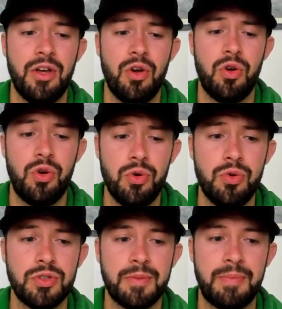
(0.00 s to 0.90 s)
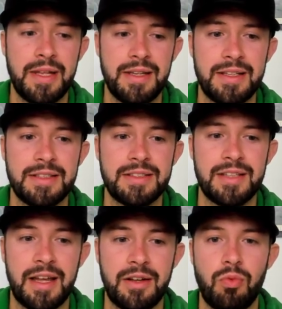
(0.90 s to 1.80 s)
whose opinions
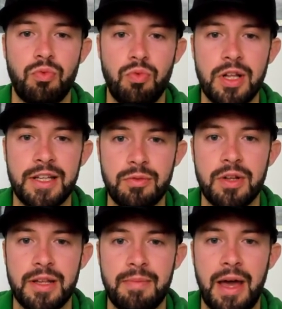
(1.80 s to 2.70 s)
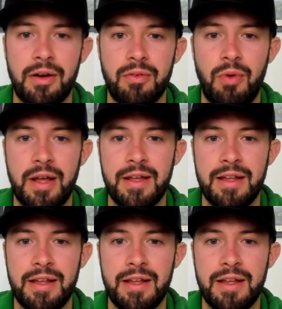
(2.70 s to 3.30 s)
like really really matter, right?